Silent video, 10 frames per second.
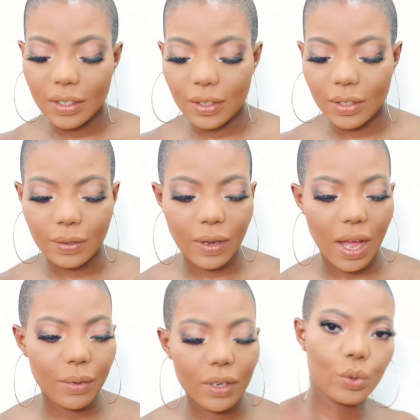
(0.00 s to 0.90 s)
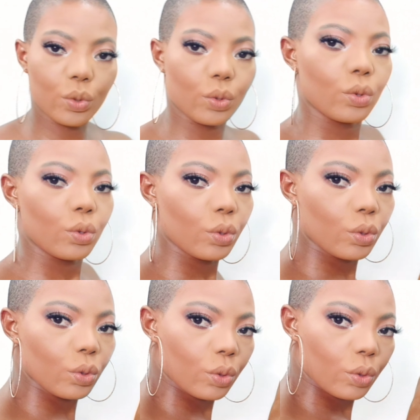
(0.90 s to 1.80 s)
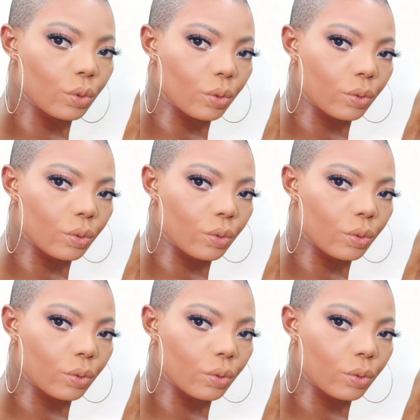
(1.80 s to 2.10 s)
so I'm gonna go in with this